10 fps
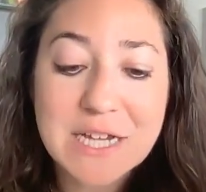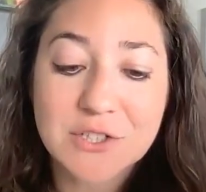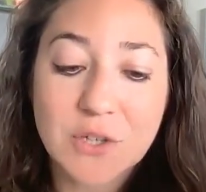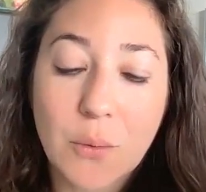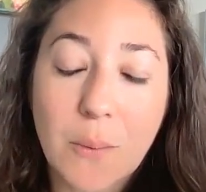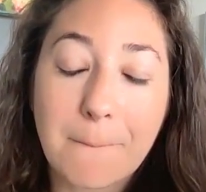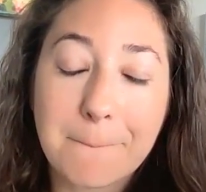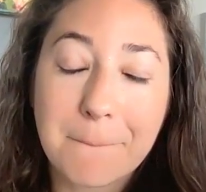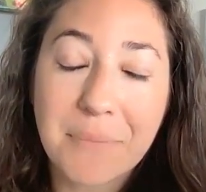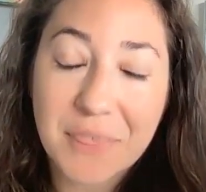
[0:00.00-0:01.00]
So
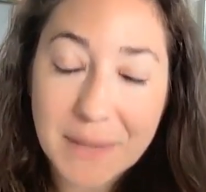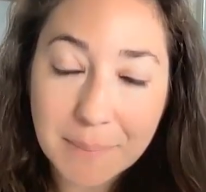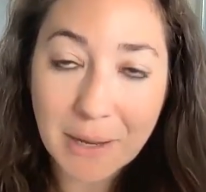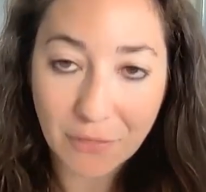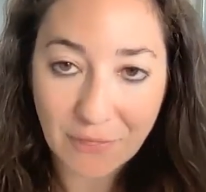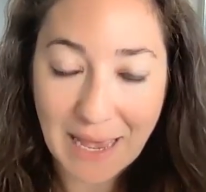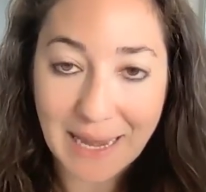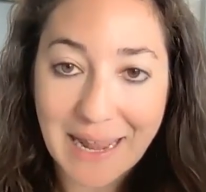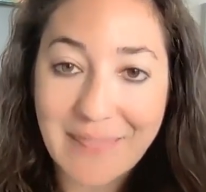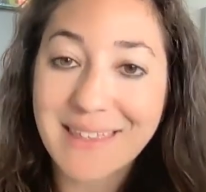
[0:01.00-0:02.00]
think about
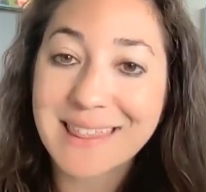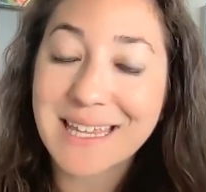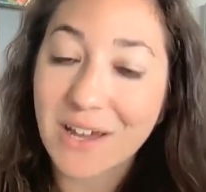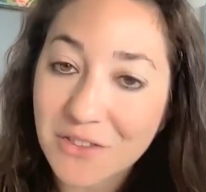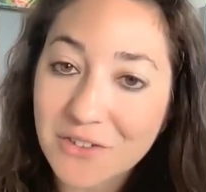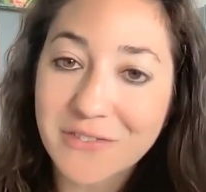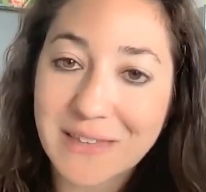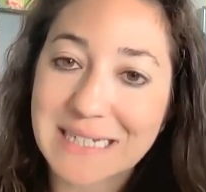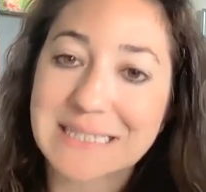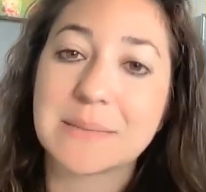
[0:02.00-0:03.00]
that. And then the other
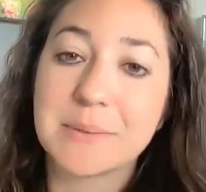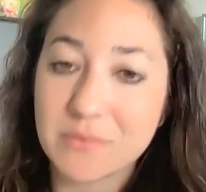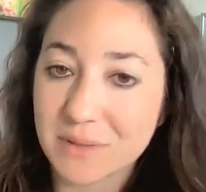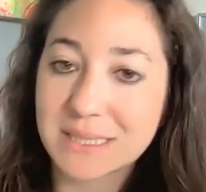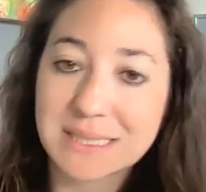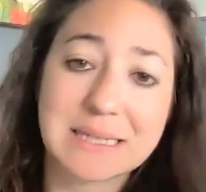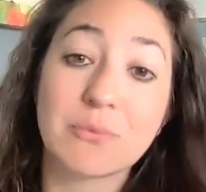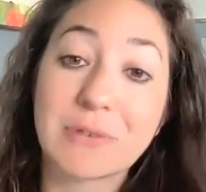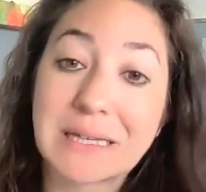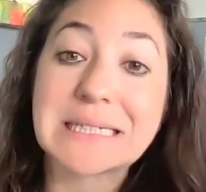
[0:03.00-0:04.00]
thing is to be
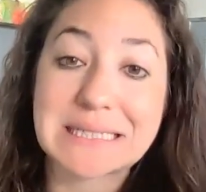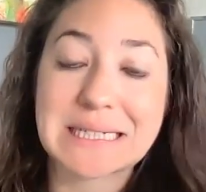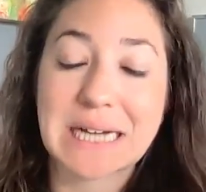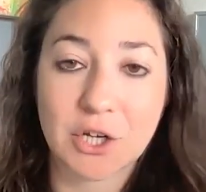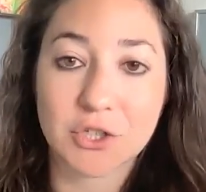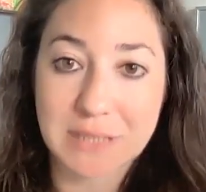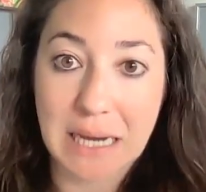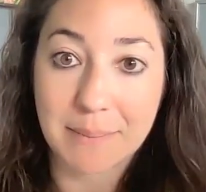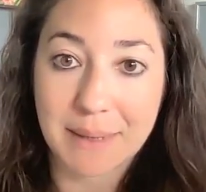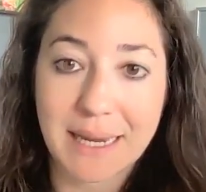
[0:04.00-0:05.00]
realistic on your
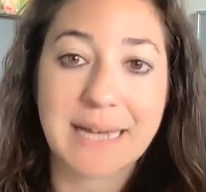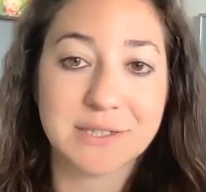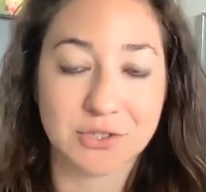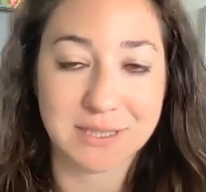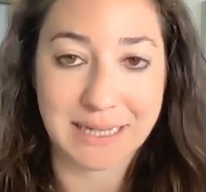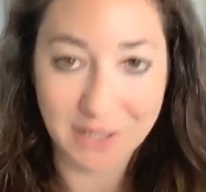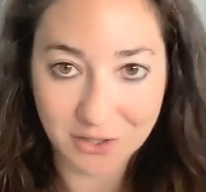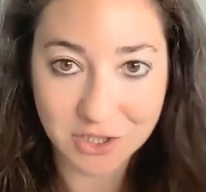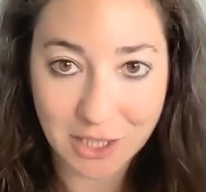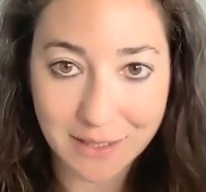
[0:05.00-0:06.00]
timing as you're setting
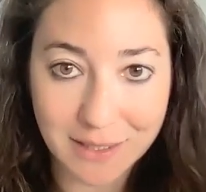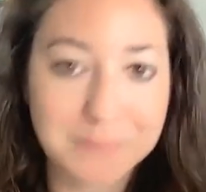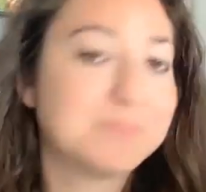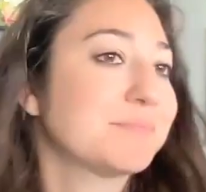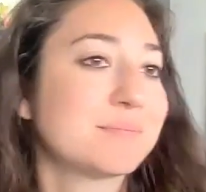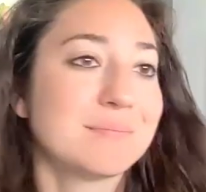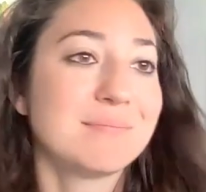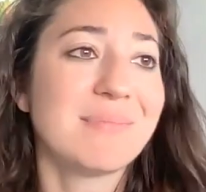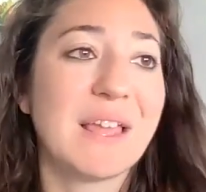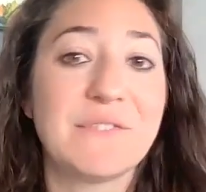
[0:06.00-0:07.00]
your agenda.
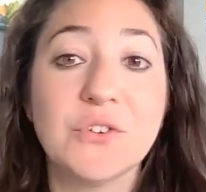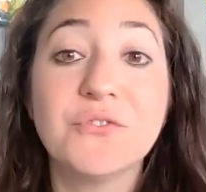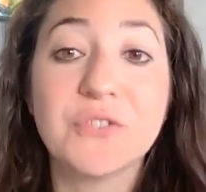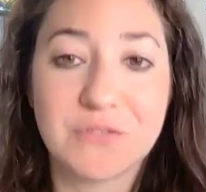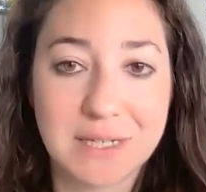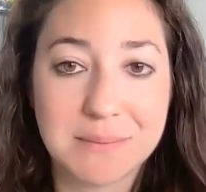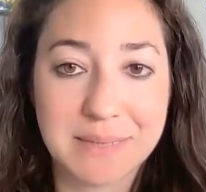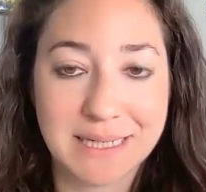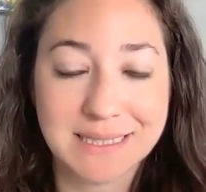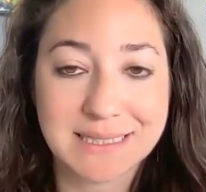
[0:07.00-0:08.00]
If you have 15
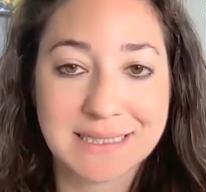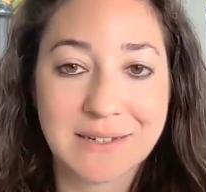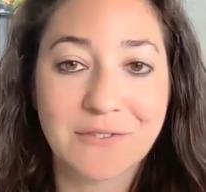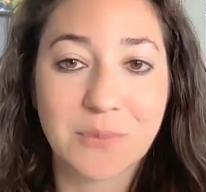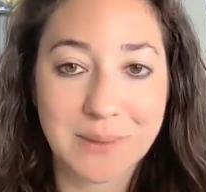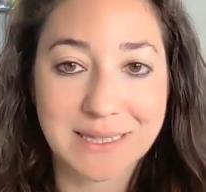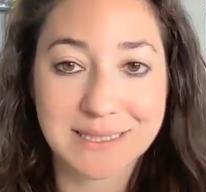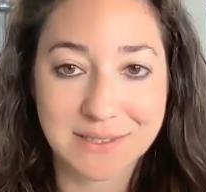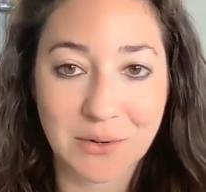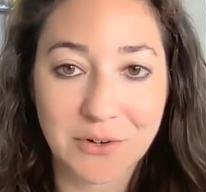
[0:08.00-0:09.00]
minutes with
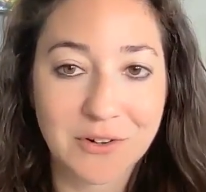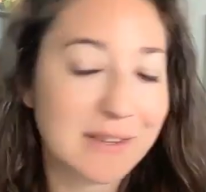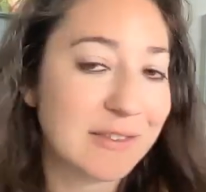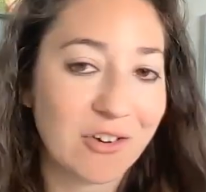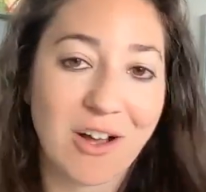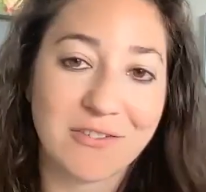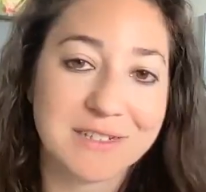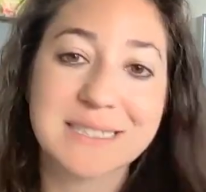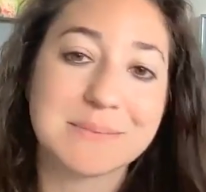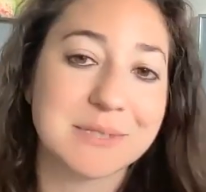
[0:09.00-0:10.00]
this donor in their
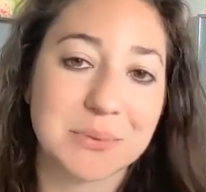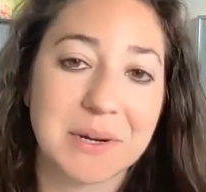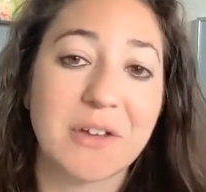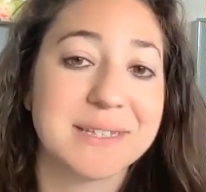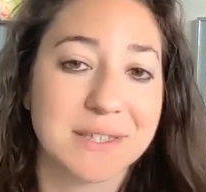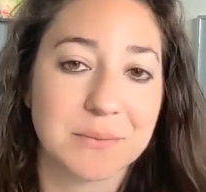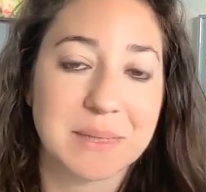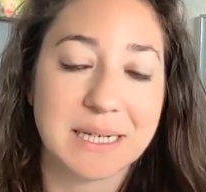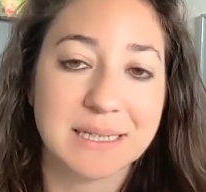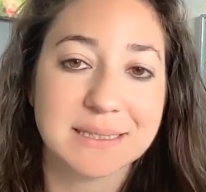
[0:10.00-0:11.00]
office in between all these other
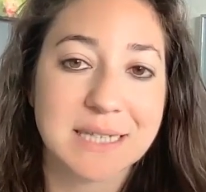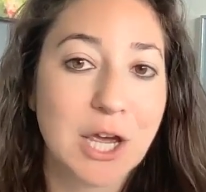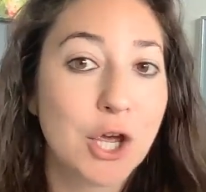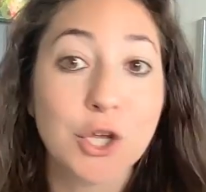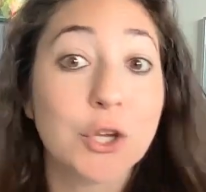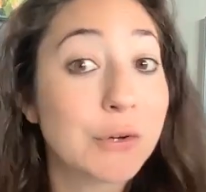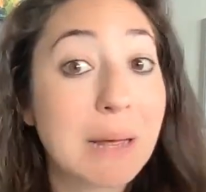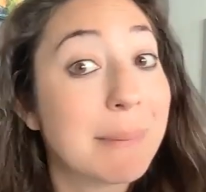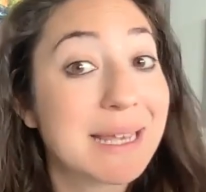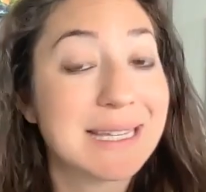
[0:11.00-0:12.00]
meetings, you're
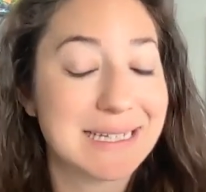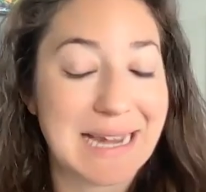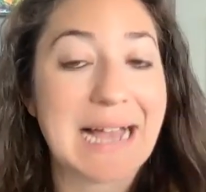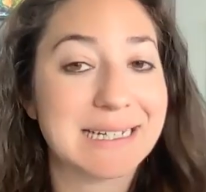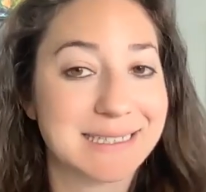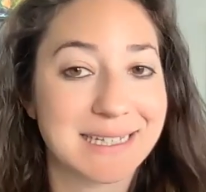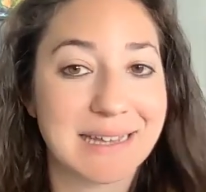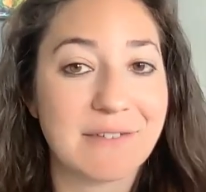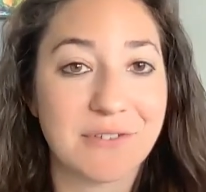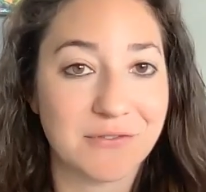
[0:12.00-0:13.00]
not making an ask in
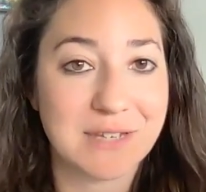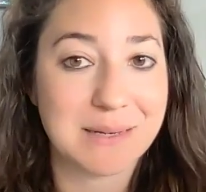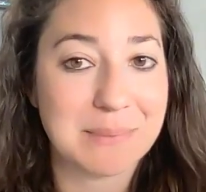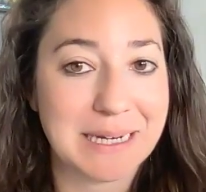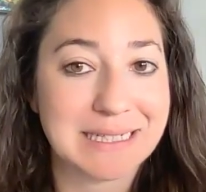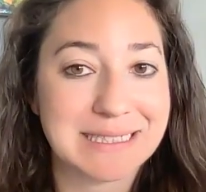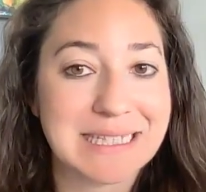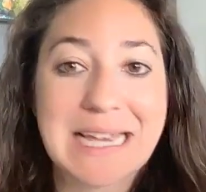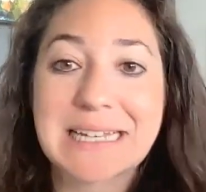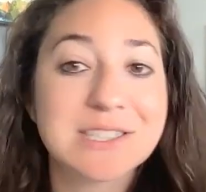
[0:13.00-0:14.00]
that 15 minutes.
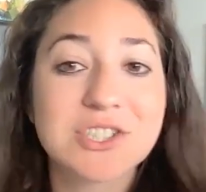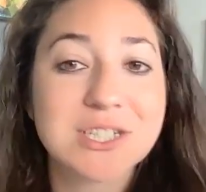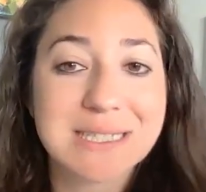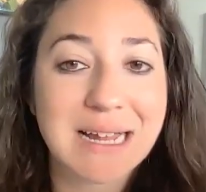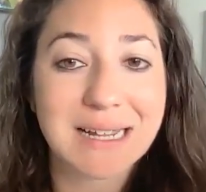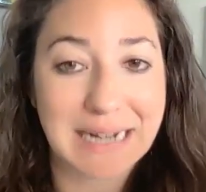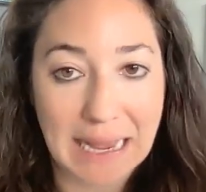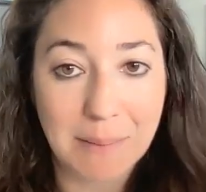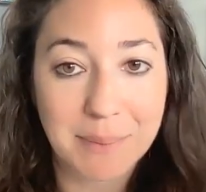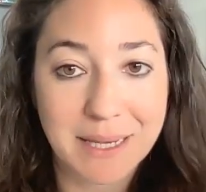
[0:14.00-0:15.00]
It's just not going to
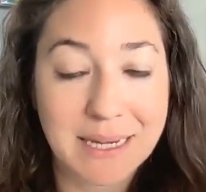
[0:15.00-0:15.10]
happen.